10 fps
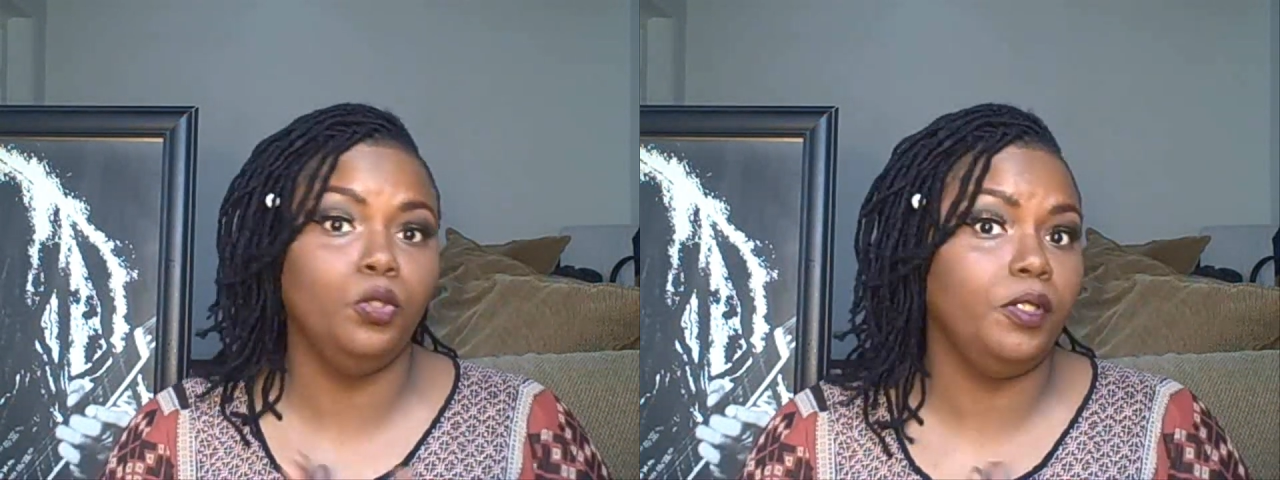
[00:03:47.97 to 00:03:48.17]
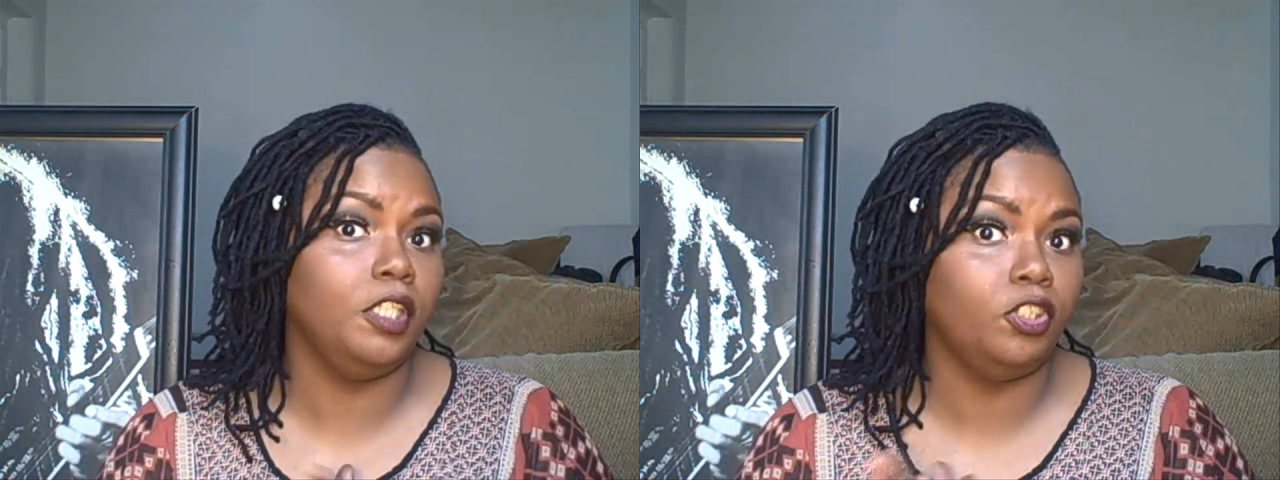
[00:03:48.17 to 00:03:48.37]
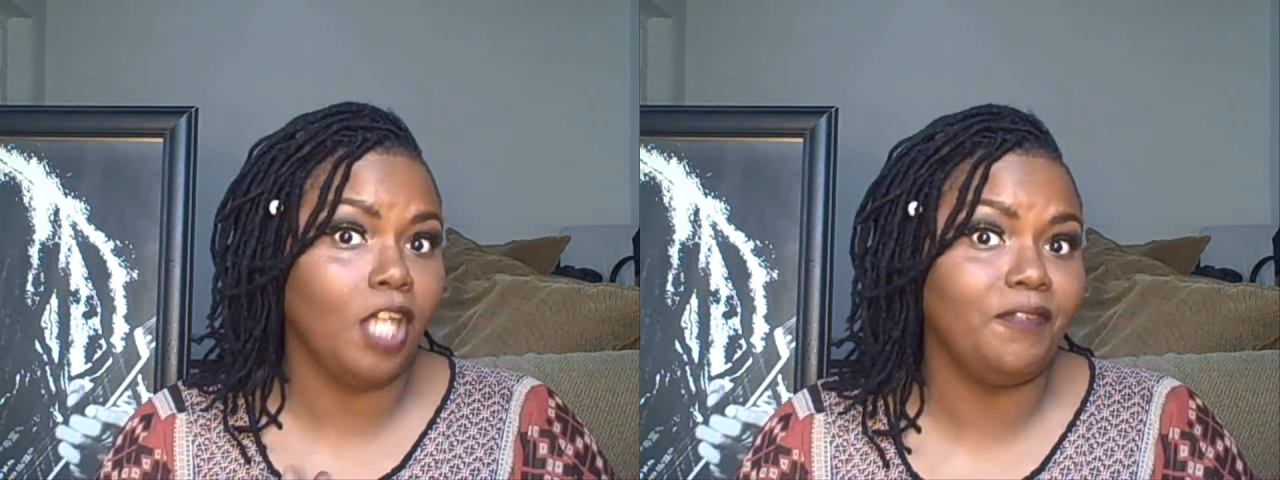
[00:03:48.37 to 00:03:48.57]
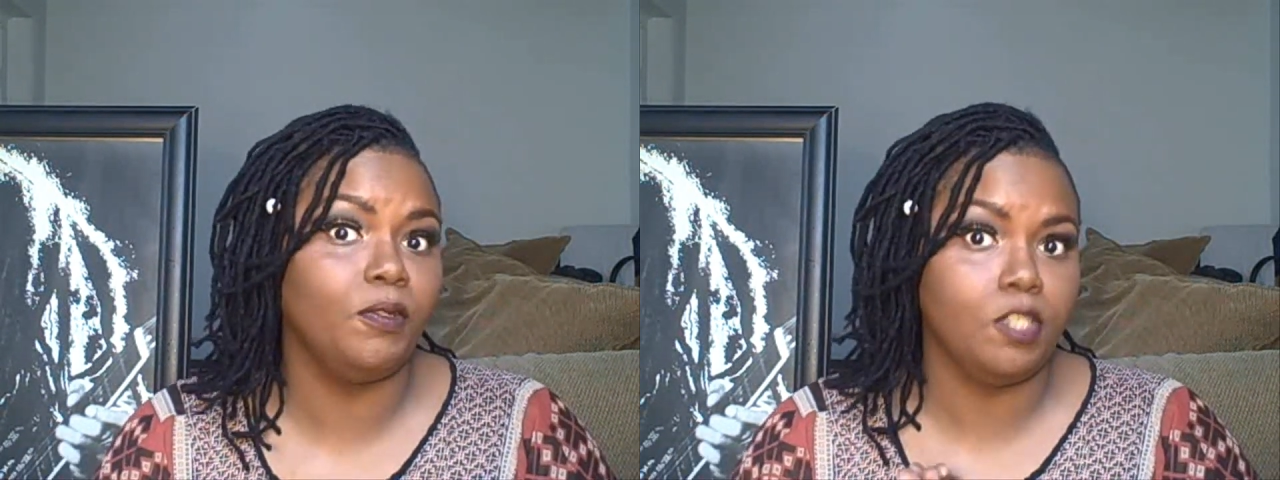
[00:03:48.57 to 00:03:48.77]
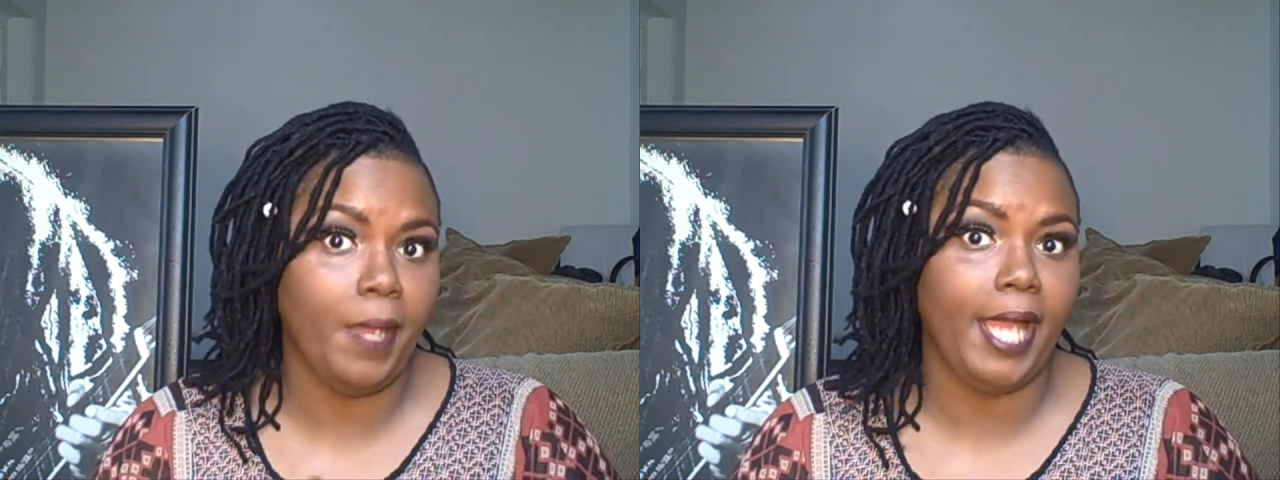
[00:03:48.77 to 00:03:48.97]
you the
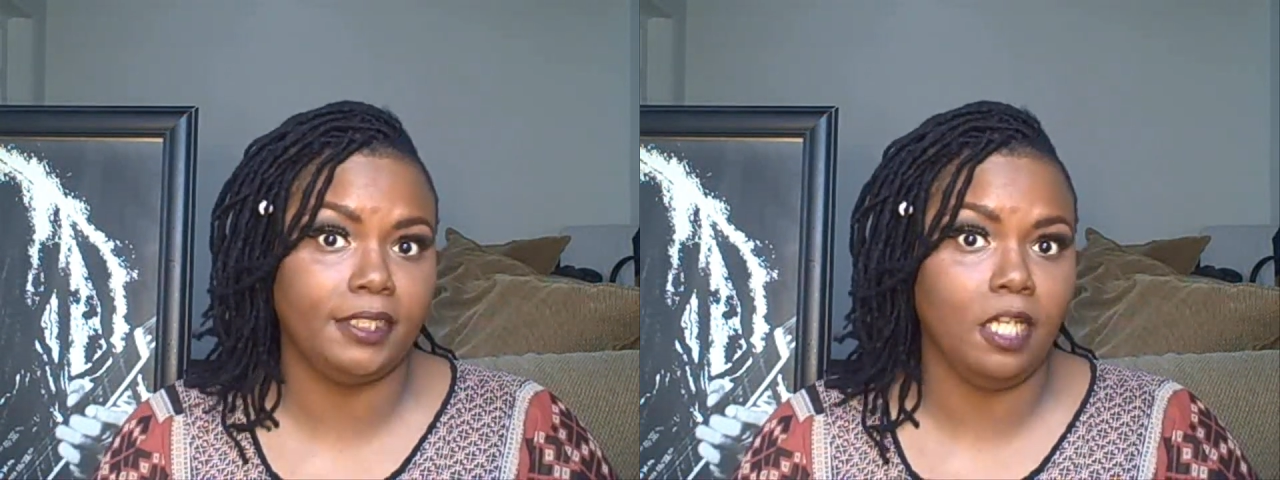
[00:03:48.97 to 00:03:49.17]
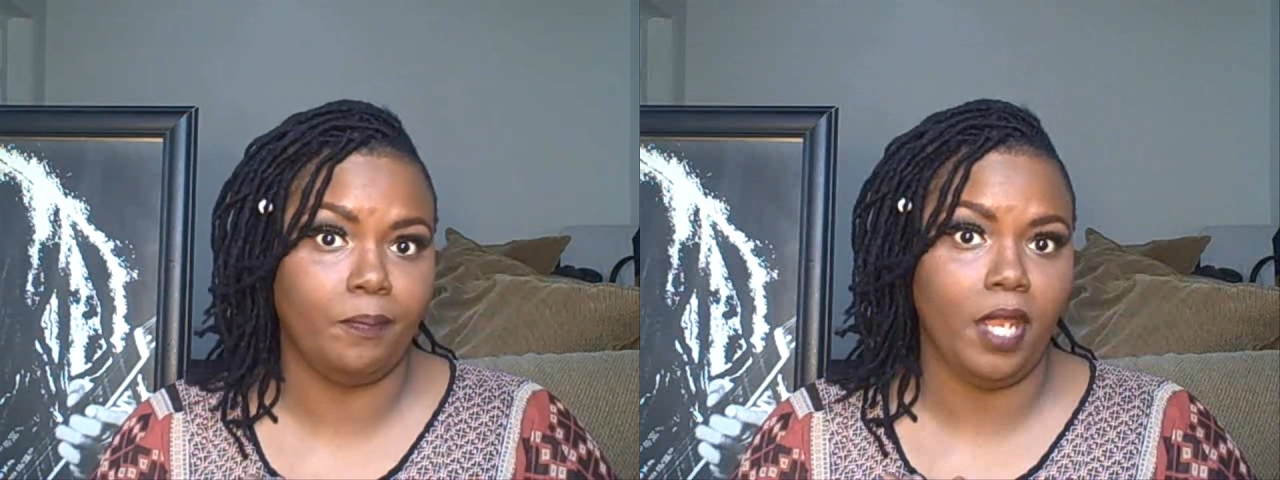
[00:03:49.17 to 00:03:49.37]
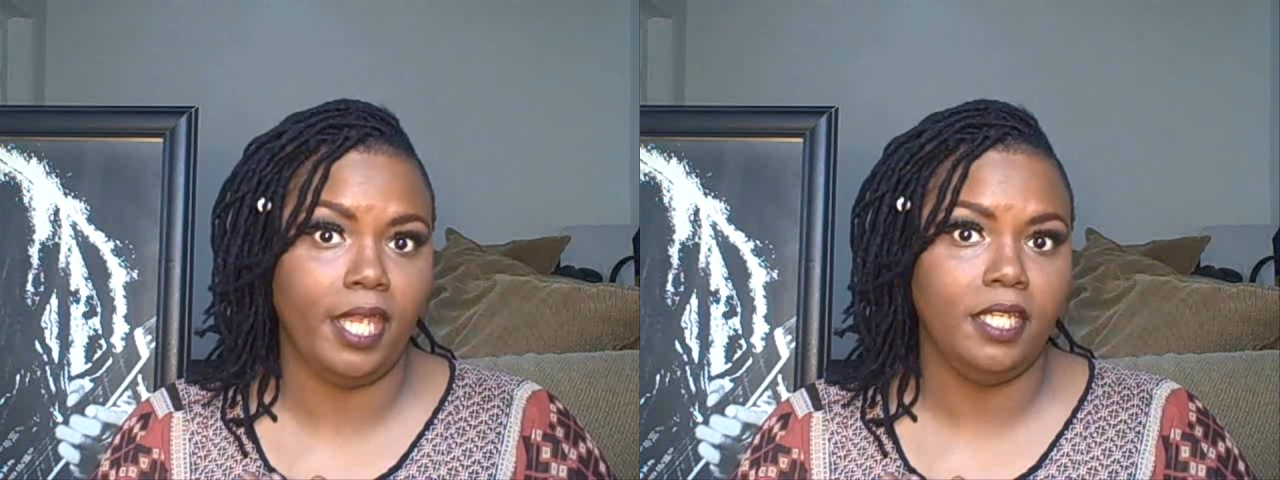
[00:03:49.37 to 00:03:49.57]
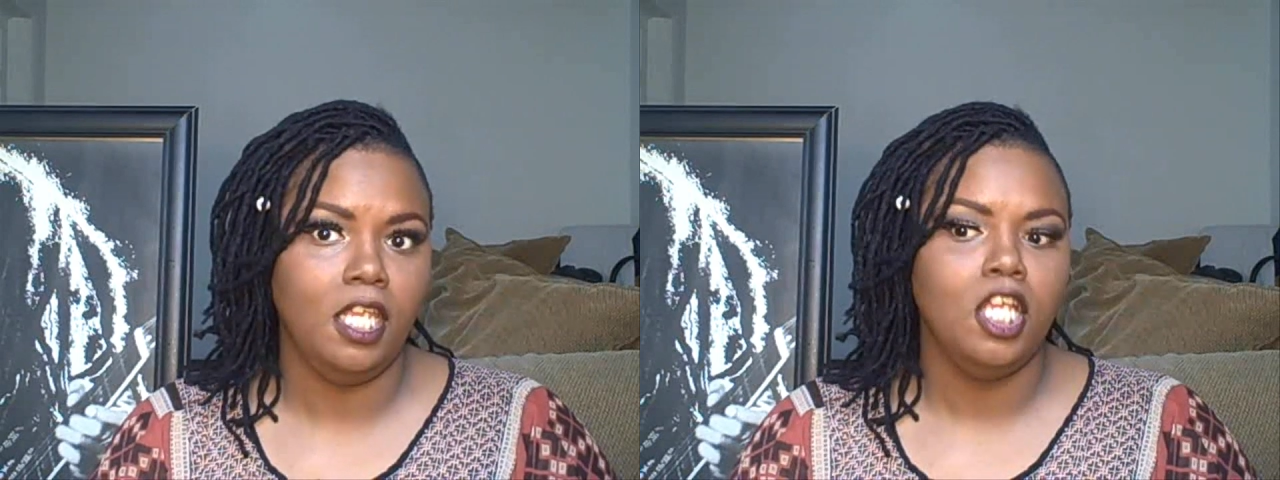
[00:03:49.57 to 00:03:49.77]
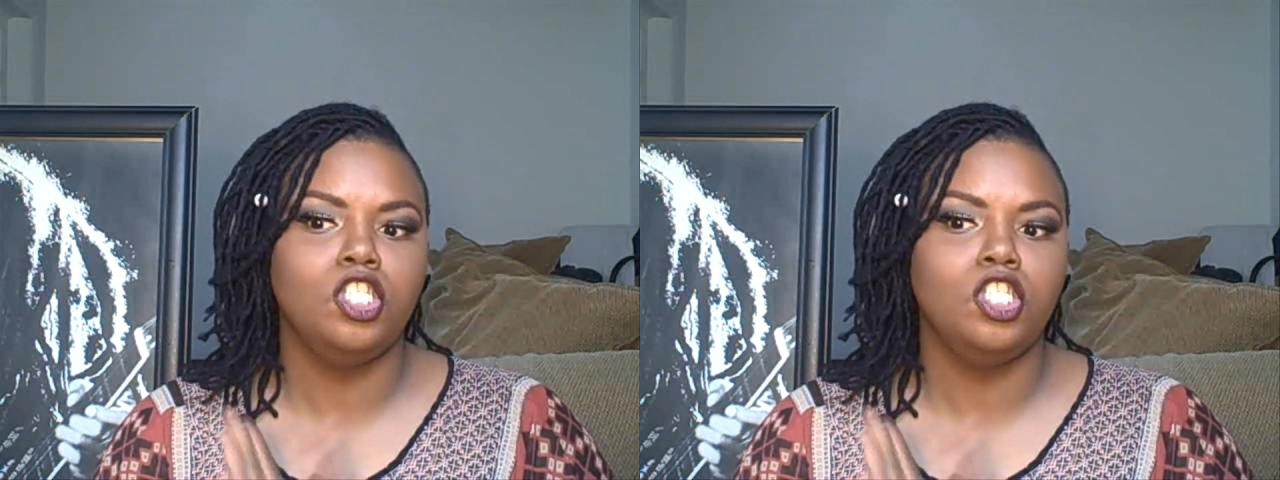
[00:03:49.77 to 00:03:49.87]
traffic was backed up, right?